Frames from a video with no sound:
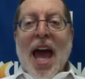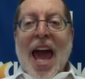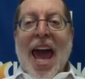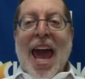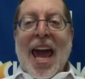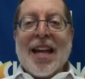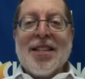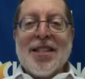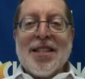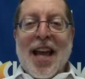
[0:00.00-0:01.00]

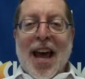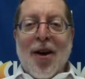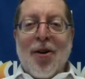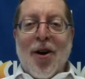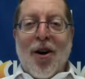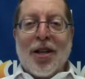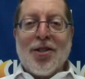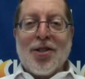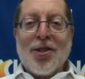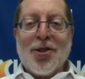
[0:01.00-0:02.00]
And now on
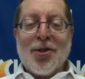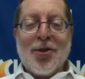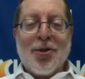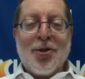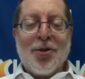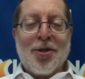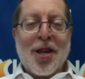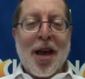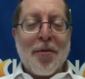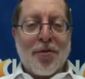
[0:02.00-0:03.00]
to
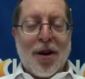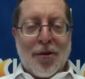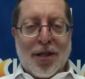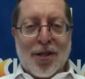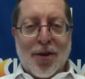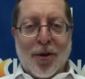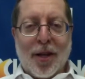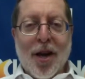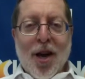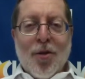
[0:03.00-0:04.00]
temporary sewing.
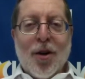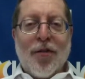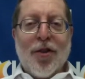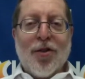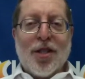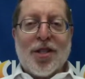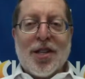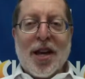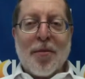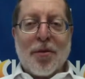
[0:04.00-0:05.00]
What if you just
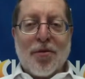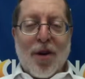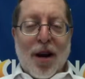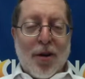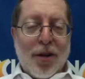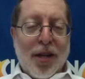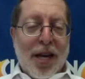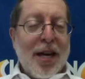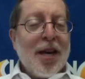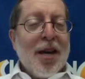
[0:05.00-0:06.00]

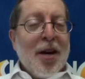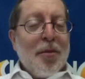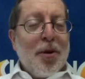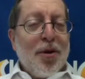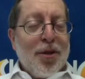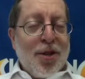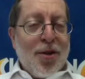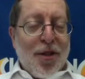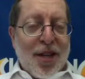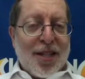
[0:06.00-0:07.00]
temporarily pull
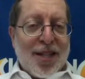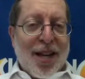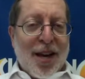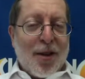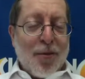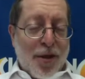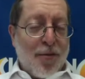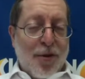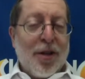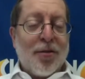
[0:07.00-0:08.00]
two things together with a
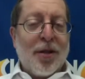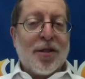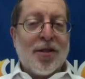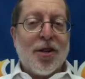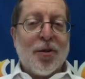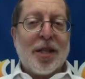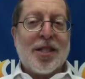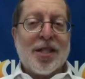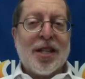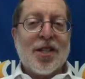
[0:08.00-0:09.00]
real, real sewing
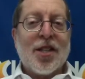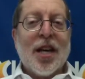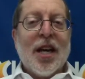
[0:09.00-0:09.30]
stitch?